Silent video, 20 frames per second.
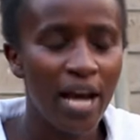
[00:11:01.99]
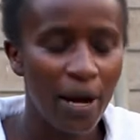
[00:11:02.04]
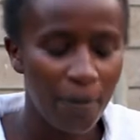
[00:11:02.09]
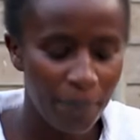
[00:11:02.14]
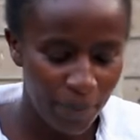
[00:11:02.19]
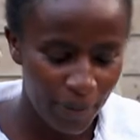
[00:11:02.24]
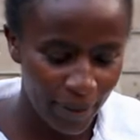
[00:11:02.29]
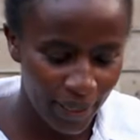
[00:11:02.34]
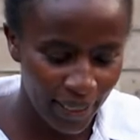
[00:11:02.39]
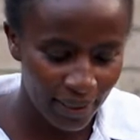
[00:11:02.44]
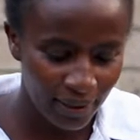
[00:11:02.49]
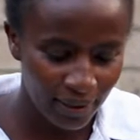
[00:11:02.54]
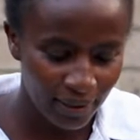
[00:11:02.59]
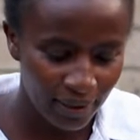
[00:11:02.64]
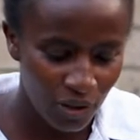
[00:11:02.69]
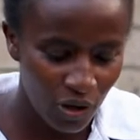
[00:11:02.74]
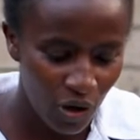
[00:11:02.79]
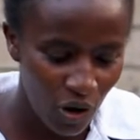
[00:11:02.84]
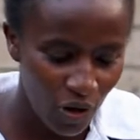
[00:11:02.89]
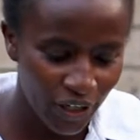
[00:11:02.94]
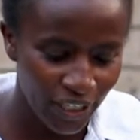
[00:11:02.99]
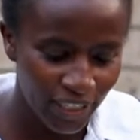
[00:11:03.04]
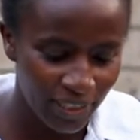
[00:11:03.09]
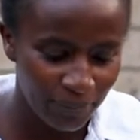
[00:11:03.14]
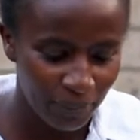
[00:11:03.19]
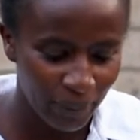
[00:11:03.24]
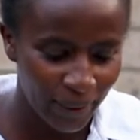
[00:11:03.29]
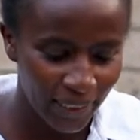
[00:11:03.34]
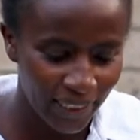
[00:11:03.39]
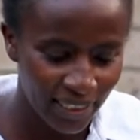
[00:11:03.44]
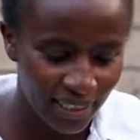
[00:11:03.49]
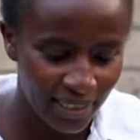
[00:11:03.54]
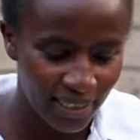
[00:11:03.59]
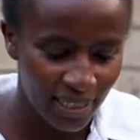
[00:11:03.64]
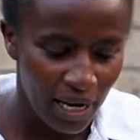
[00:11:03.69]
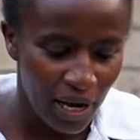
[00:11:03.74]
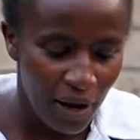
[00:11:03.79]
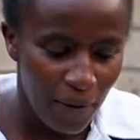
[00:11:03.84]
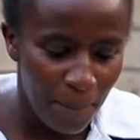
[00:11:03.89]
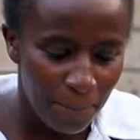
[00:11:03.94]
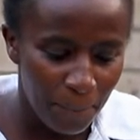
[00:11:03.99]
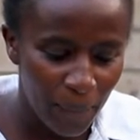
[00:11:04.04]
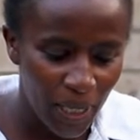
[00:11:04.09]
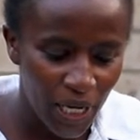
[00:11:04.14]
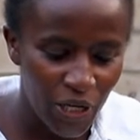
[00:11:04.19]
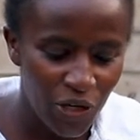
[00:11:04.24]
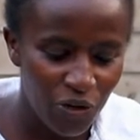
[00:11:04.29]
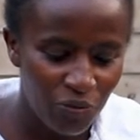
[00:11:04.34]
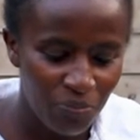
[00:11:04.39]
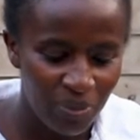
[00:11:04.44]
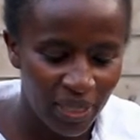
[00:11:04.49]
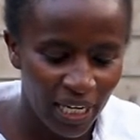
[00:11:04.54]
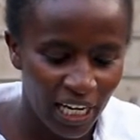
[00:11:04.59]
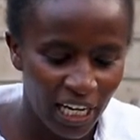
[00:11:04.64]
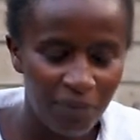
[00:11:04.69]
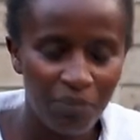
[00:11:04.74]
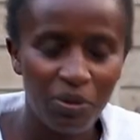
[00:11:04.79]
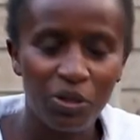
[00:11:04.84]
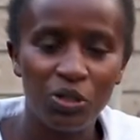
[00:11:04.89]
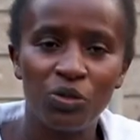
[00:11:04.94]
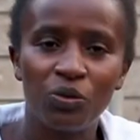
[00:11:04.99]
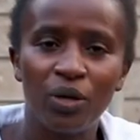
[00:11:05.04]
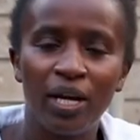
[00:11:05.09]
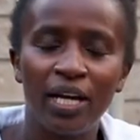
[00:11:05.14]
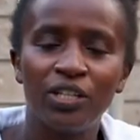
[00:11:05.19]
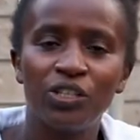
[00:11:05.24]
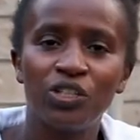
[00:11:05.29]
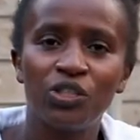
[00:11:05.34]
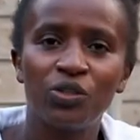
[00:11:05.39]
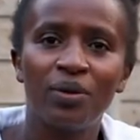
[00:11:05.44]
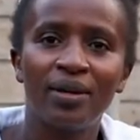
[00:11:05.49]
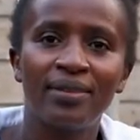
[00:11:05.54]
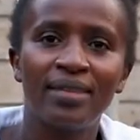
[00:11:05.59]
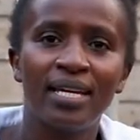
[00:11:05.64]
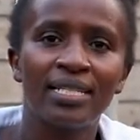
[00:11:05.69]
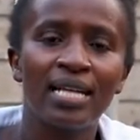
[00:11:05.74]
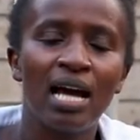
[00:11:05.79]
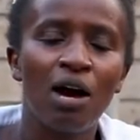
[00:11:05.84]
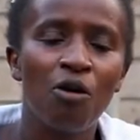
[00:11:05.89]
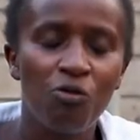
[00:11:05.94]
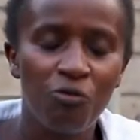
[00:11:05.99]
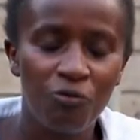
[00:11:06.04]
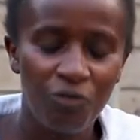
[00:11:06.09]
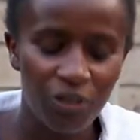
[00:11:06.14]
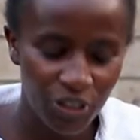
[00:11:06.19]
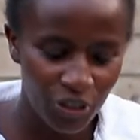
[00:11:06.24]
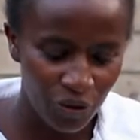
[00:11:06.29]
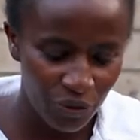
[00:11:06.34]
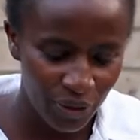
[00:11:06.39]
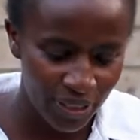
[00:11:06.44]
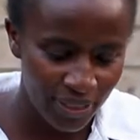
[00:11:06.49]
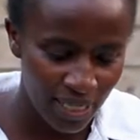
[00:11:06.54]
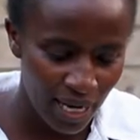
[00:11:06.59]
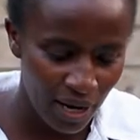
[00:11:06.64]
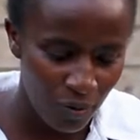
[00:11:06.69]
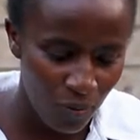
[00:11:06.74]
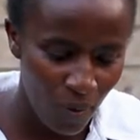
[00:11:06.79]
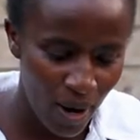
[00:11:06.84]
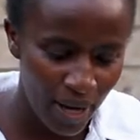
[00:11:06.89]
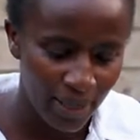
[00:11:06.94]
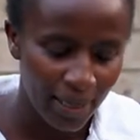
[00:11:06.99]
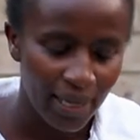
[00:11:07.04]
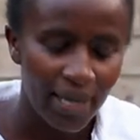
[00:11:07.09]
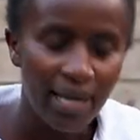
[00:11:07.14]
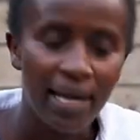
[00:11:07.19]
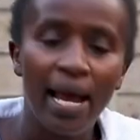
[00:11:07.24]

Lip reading: are praying, God, please, may you be able to ensure that our victories are won.